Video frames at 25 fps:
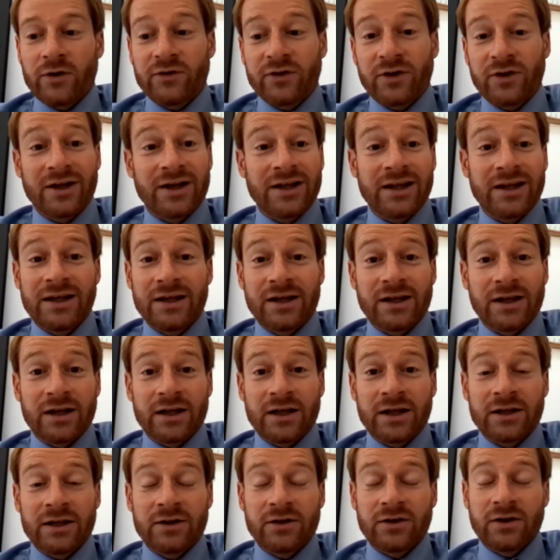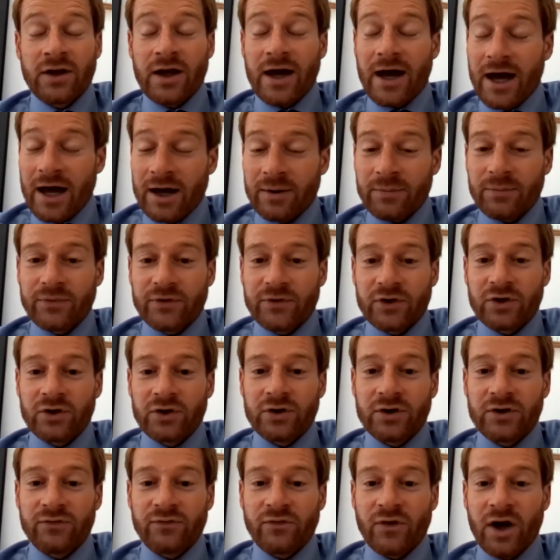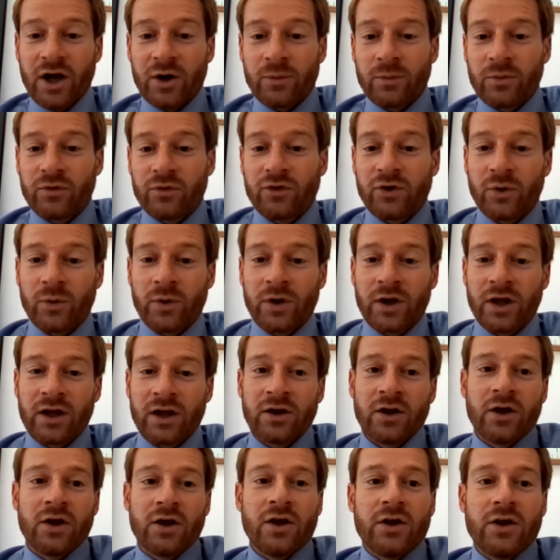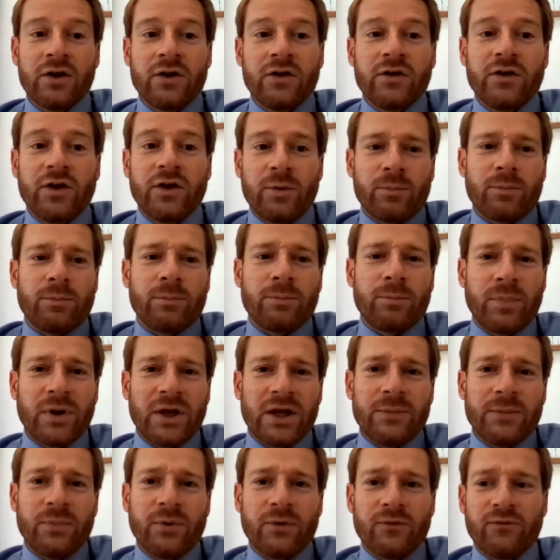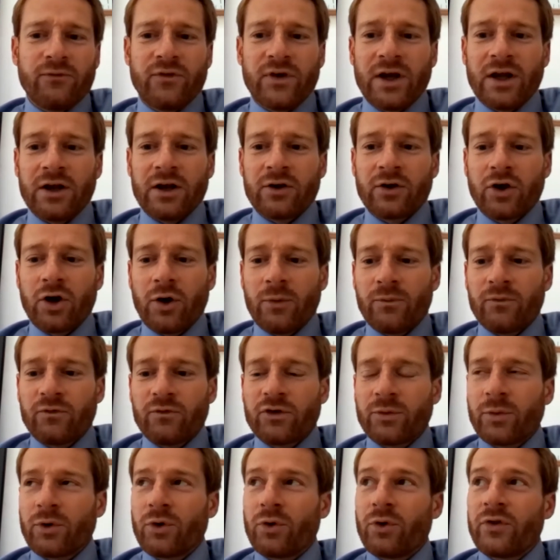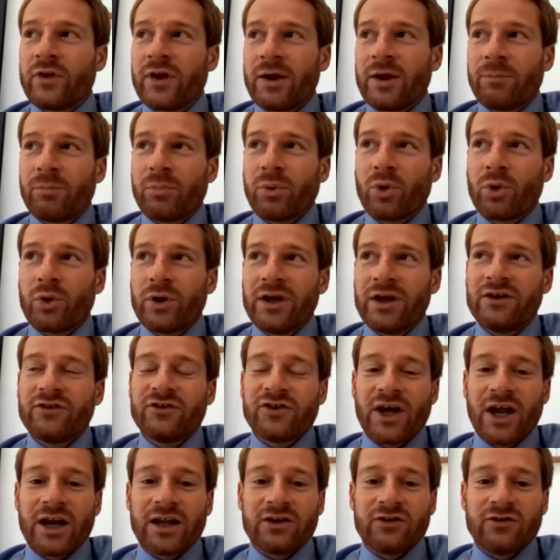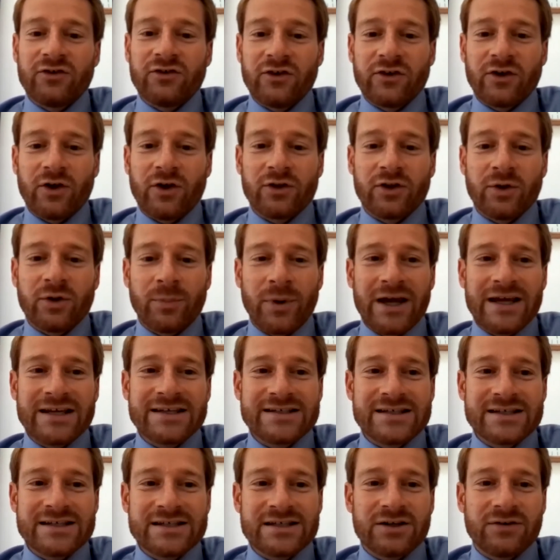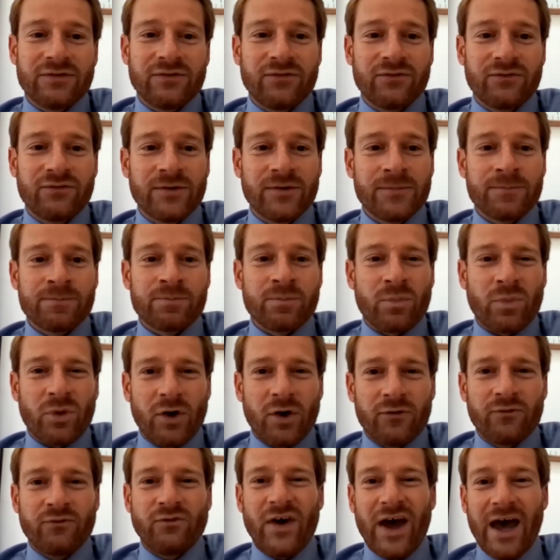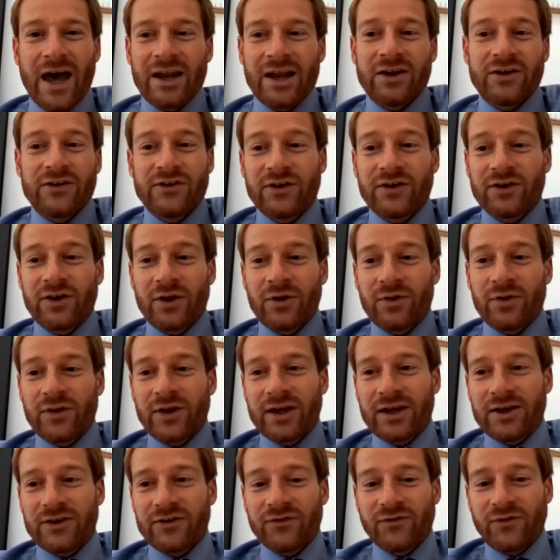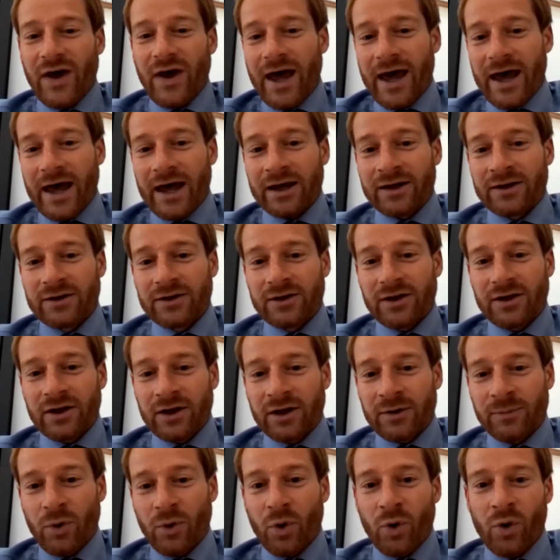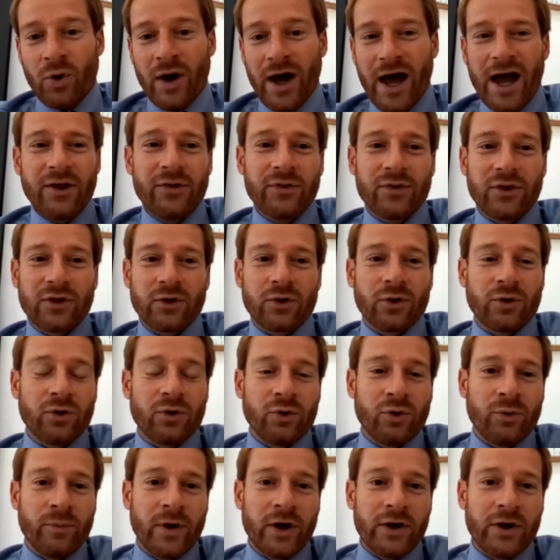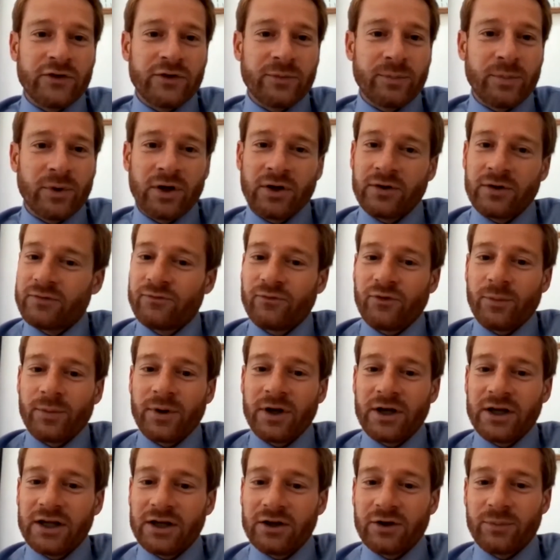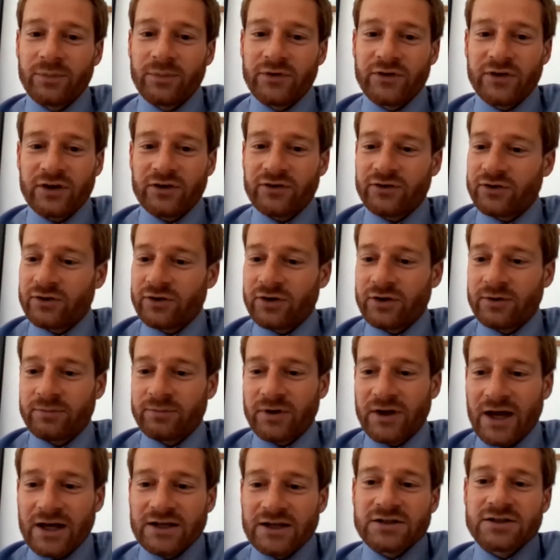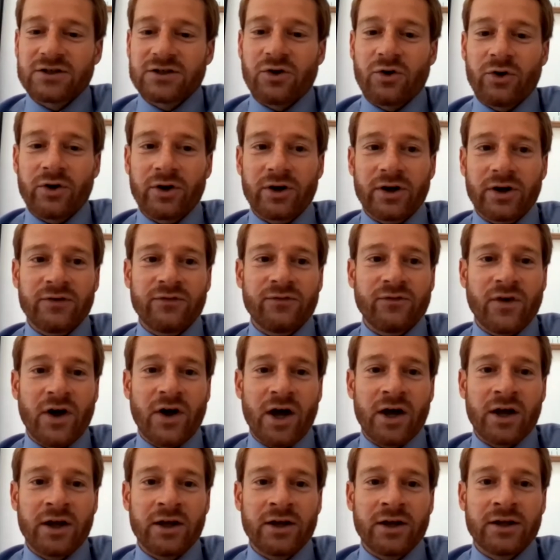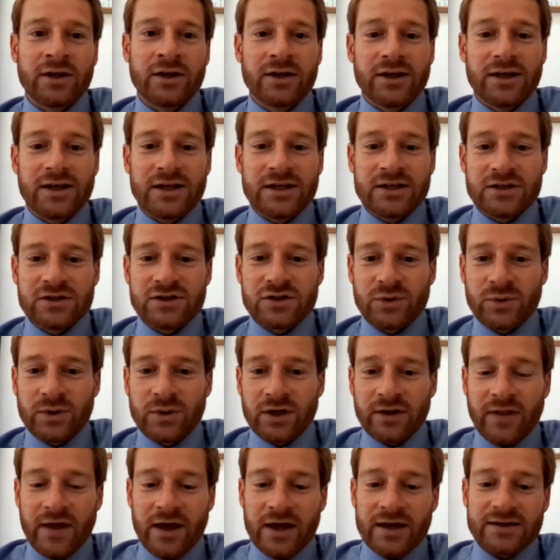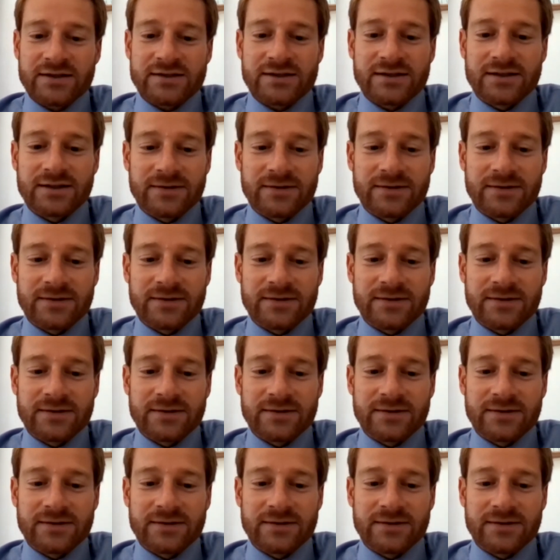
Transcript: So legally, you're absolutely fine with doing it. Some people feel uncomfortable, or the employee challenges it on the basis of fairness. I don't think it's fair or ethical almost, but from a legal position, you're categorically fine in doing that.